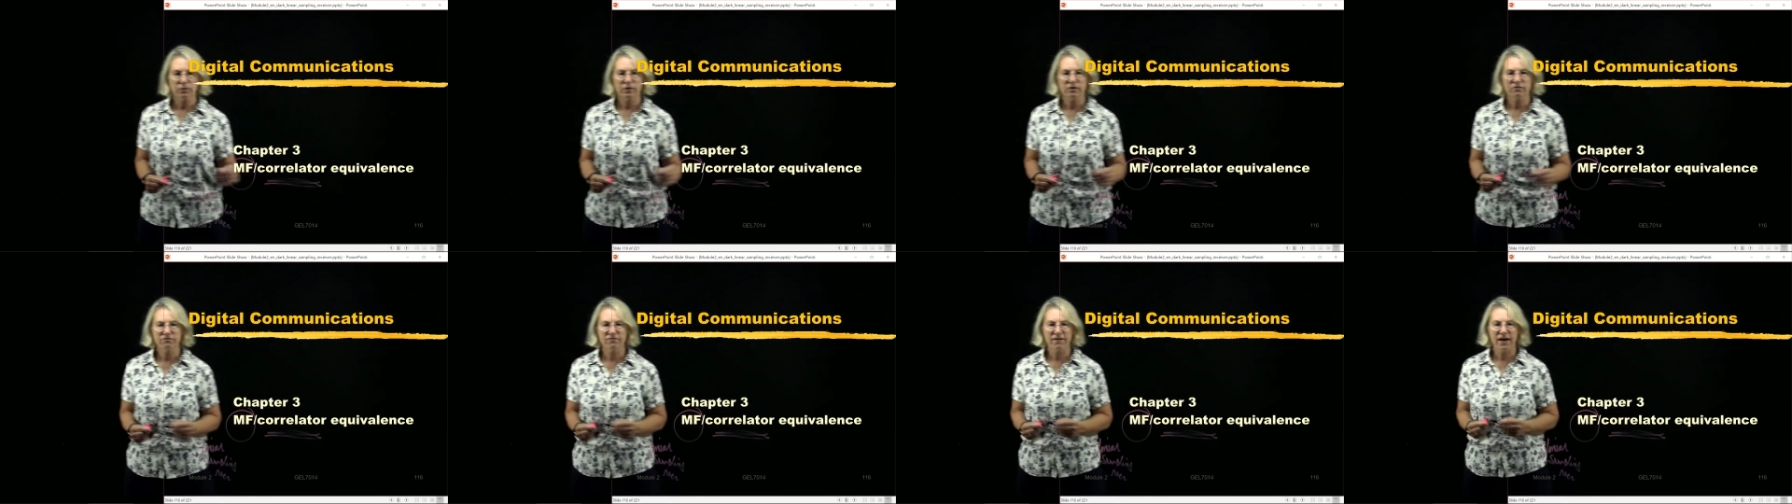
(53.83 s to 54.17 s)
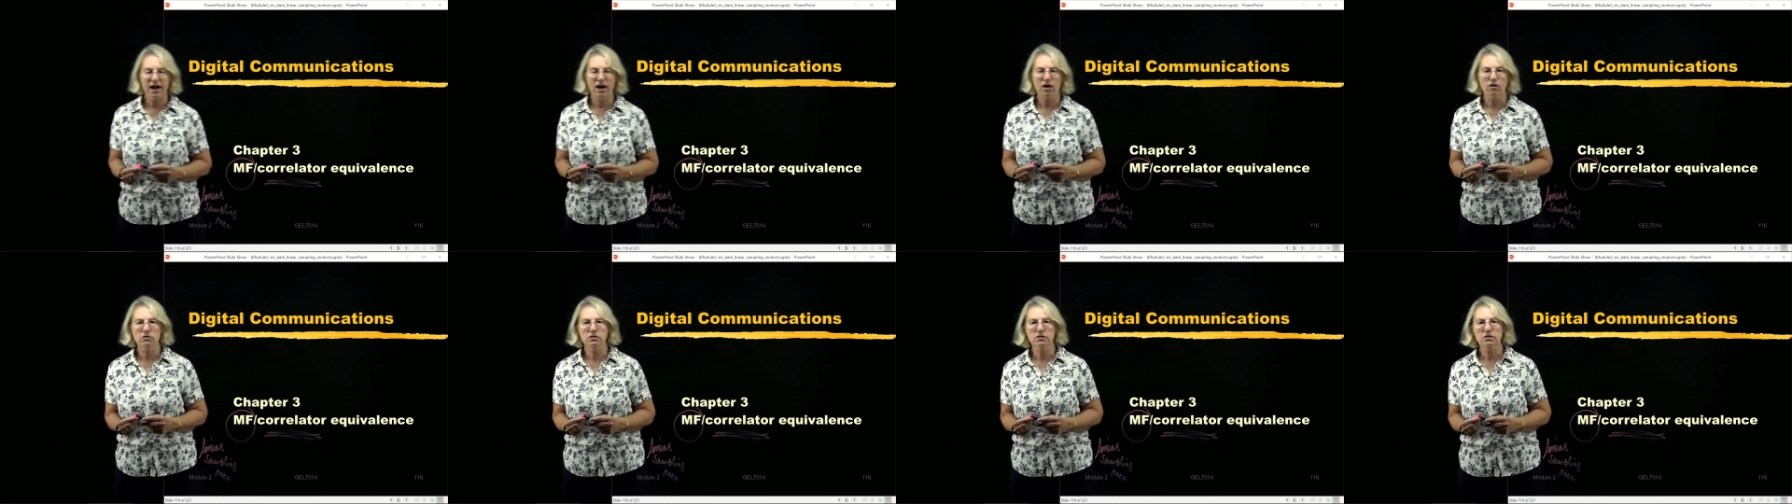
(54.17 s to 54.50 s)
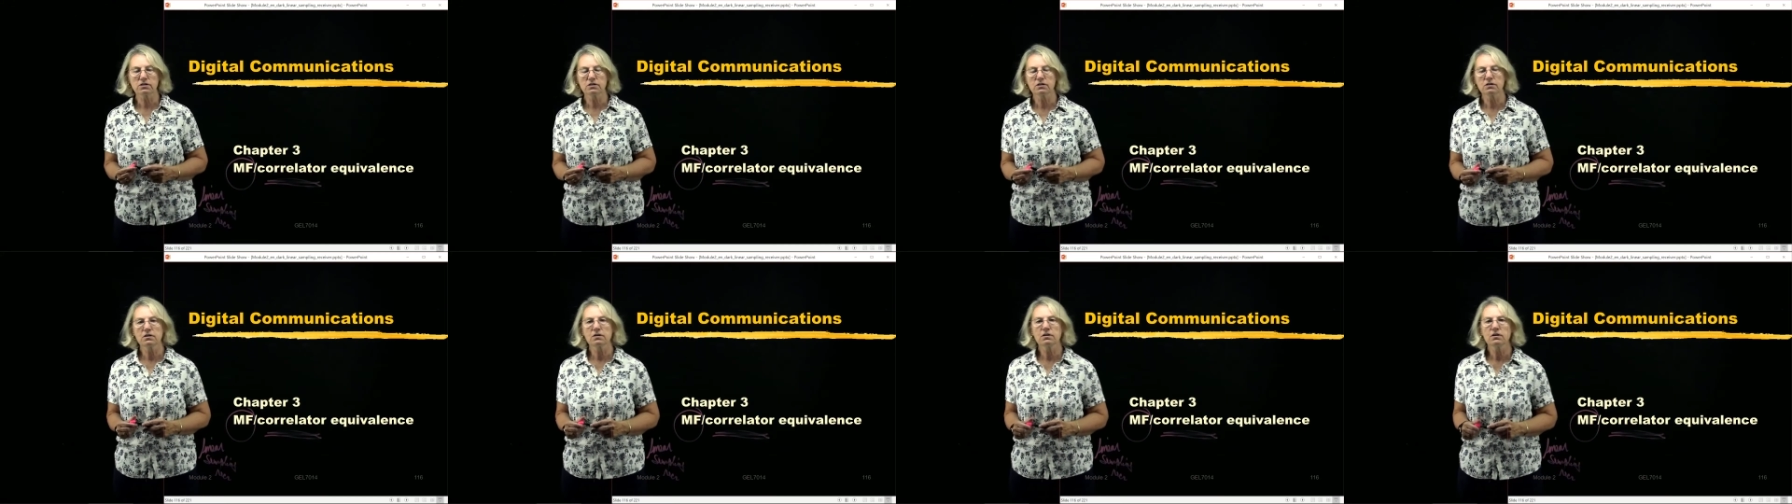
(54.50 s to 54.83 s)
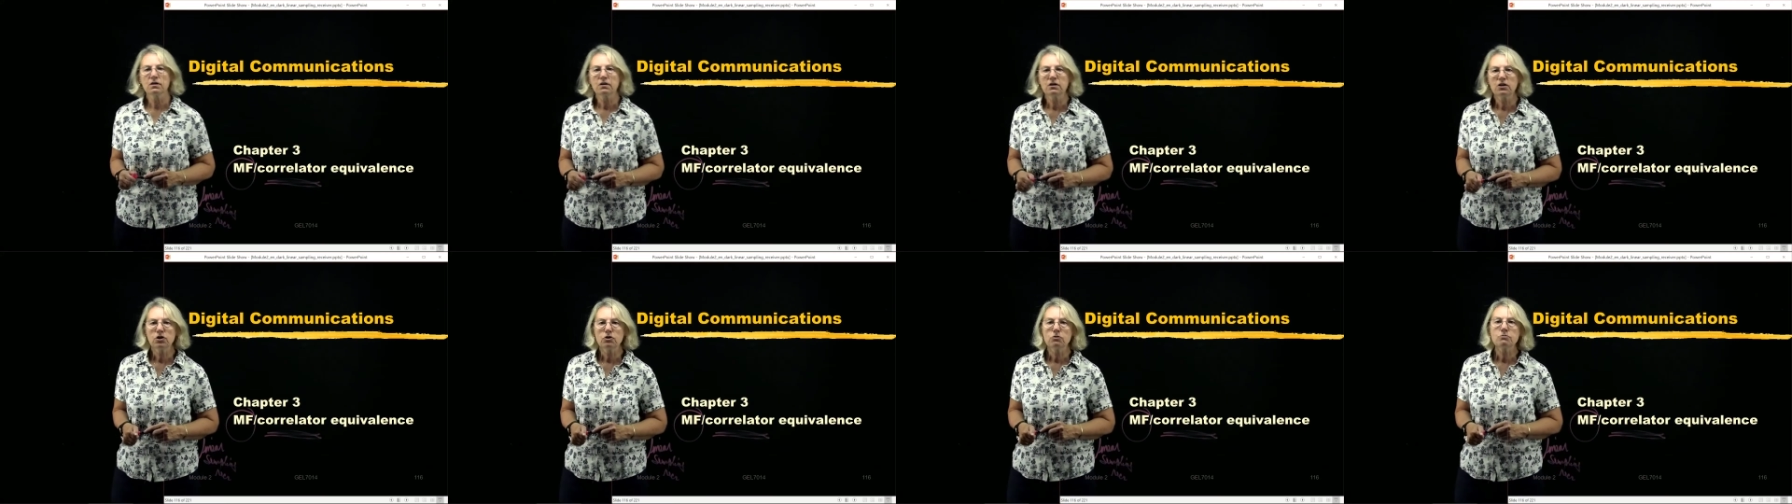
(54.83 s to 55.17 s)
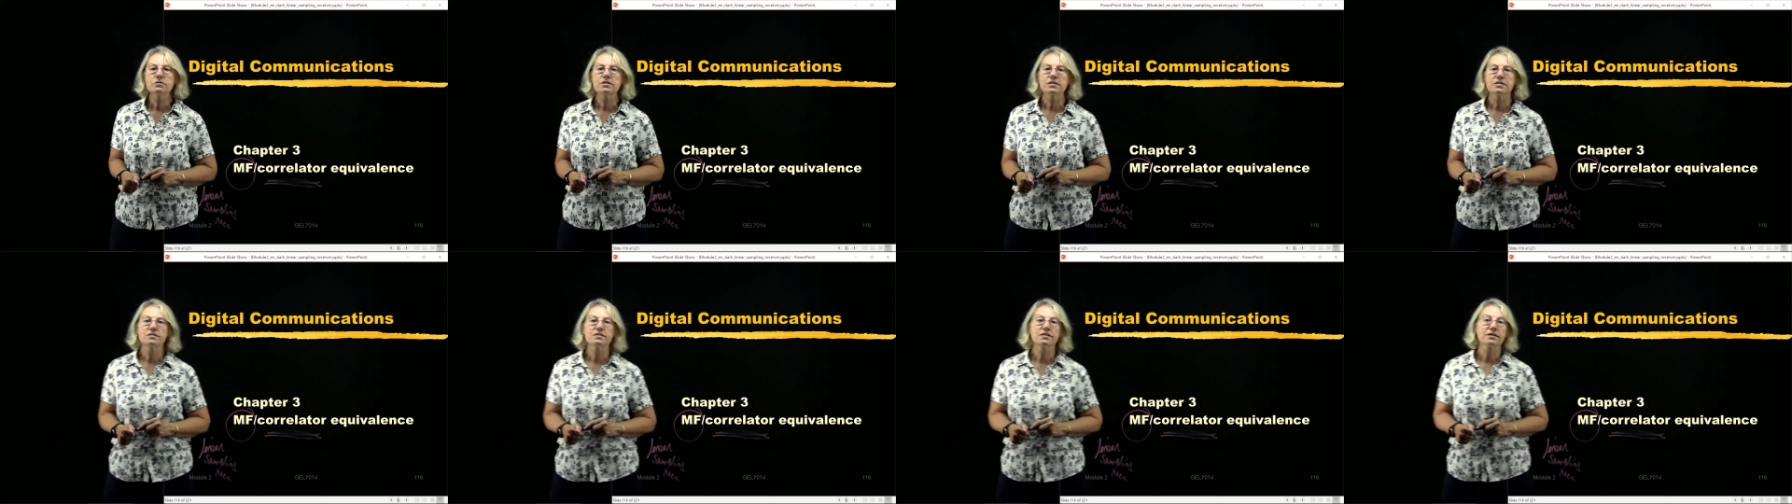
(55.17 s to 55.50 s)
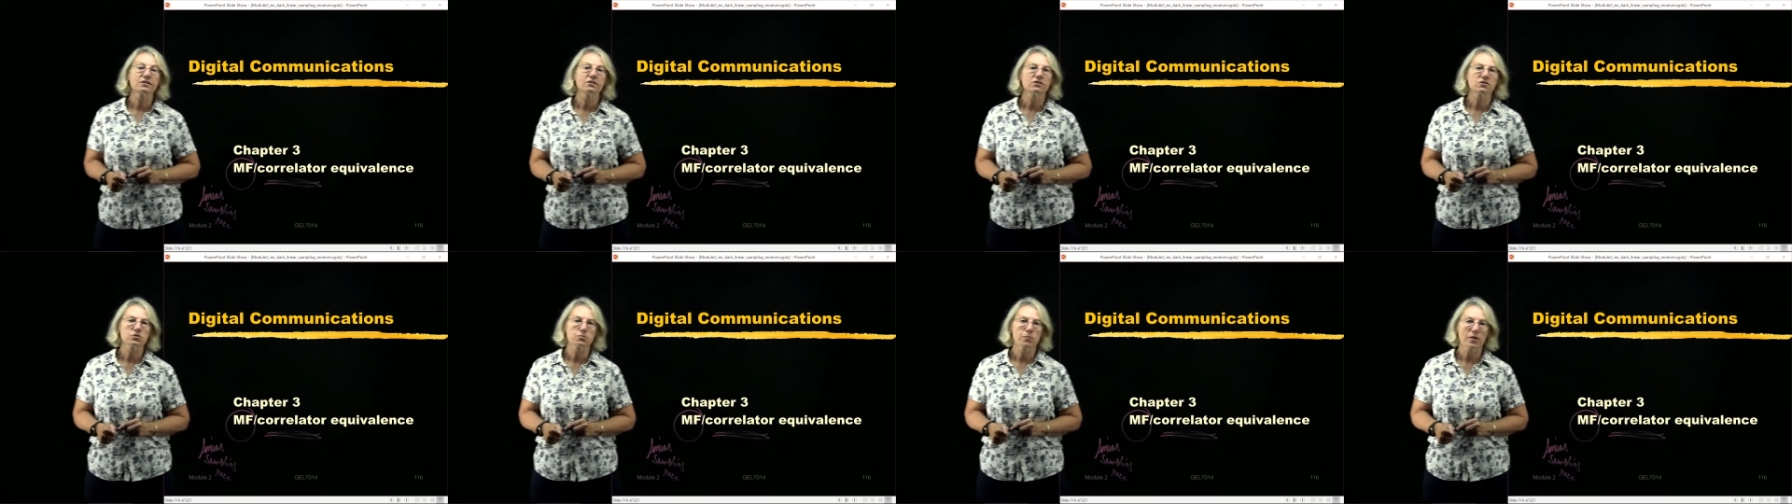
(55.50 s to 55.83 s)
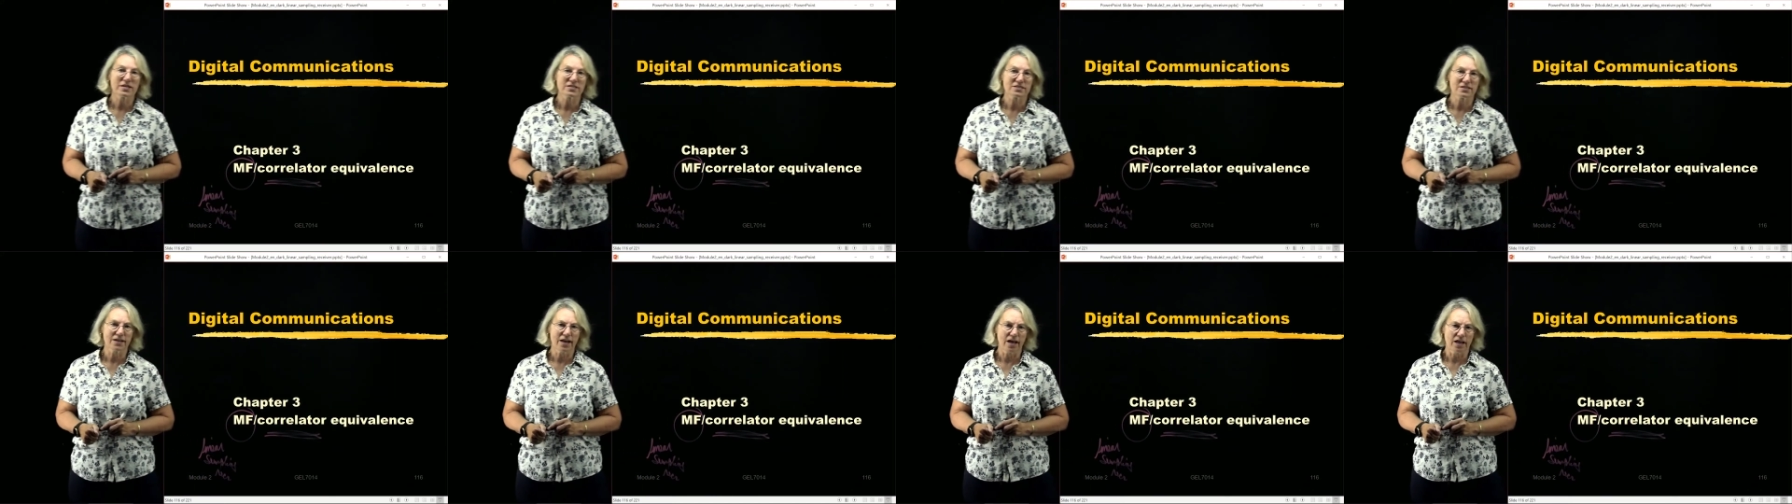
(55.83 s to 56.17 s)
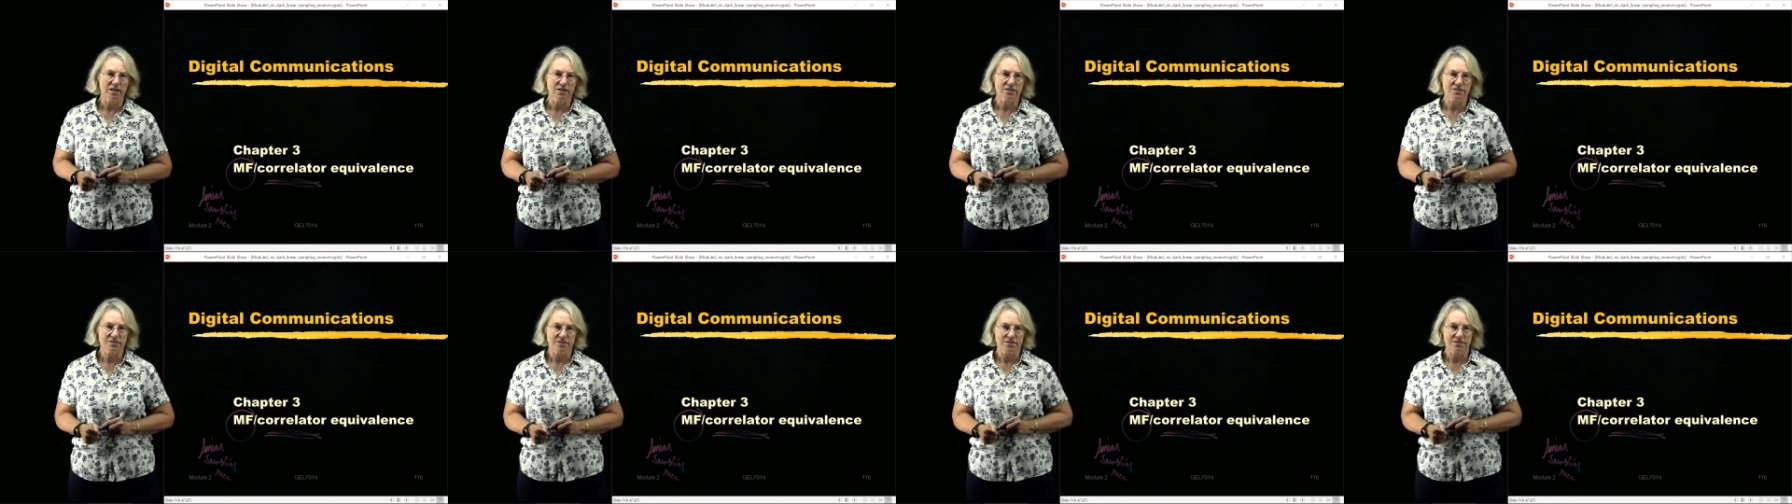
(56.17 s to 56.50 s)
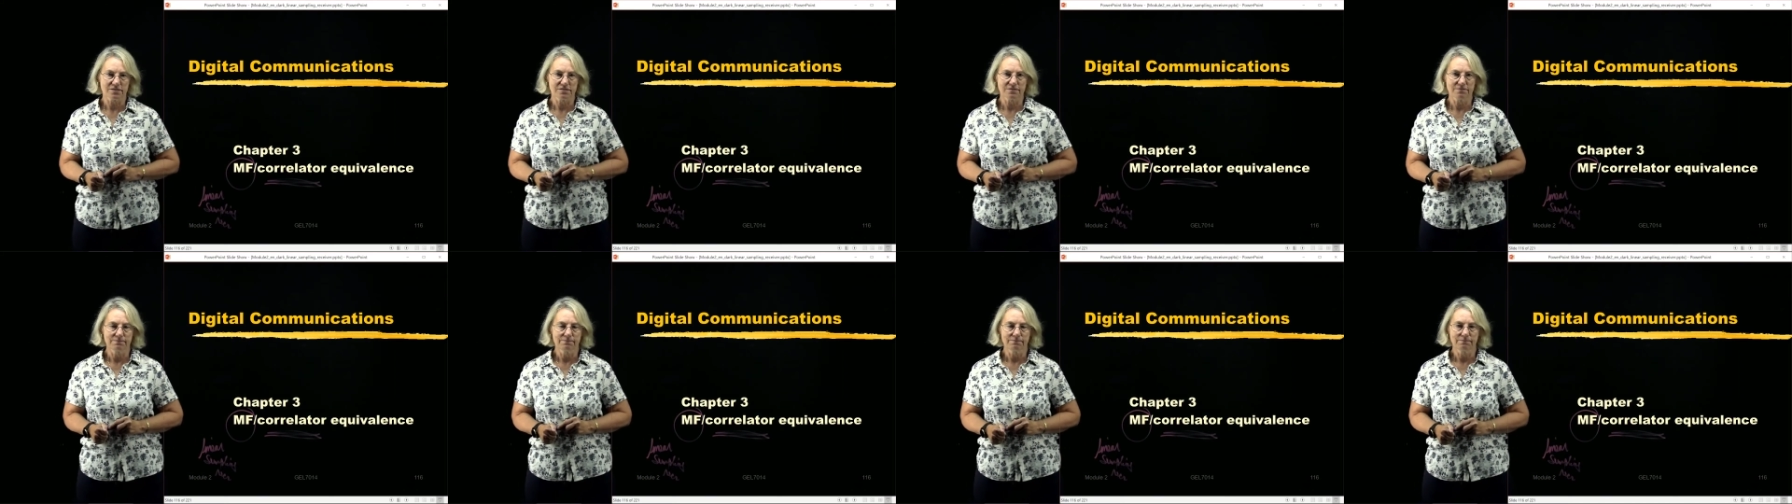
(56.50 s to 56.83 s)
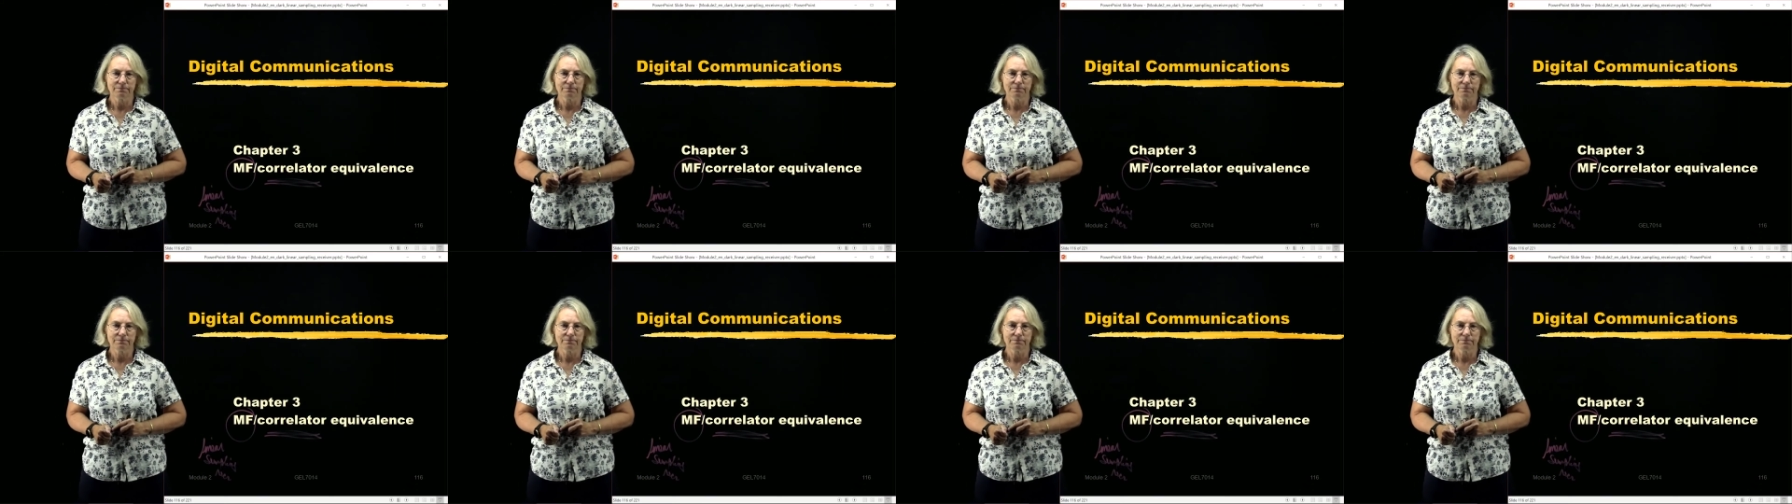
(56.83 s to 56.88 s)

found using signal space analysis.